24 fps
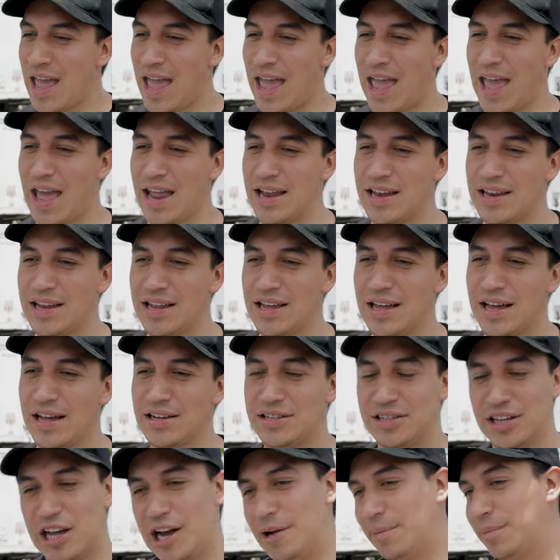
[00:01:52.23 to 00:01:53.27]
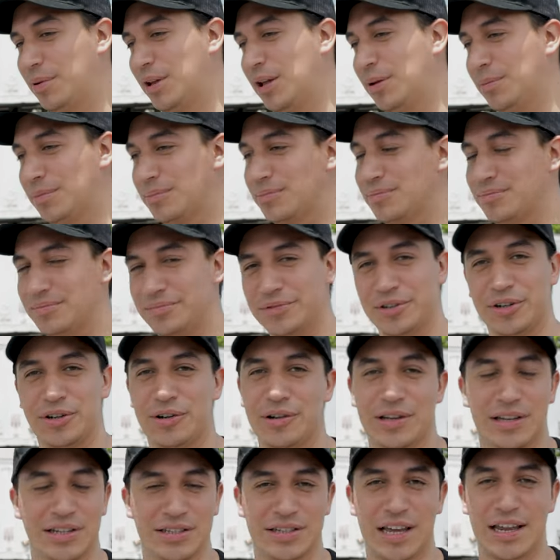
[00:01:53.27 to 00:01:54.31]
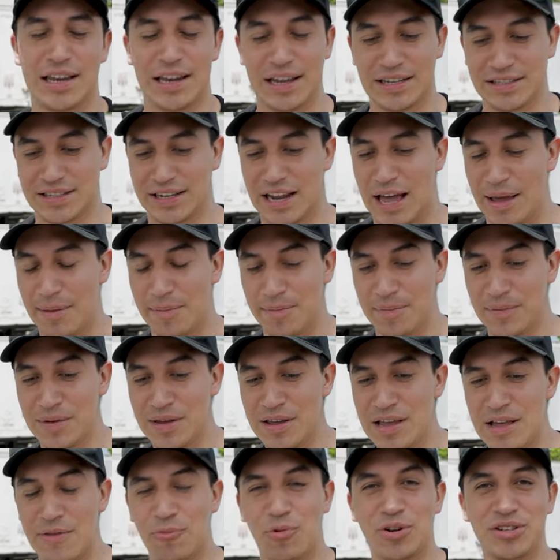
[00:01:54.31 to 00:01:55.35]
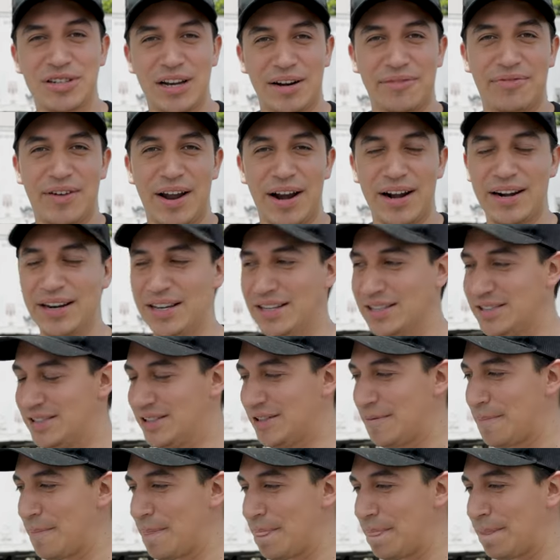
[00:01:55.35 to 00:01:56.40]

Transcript: and to help him, you know, because like I said, OneTireFire is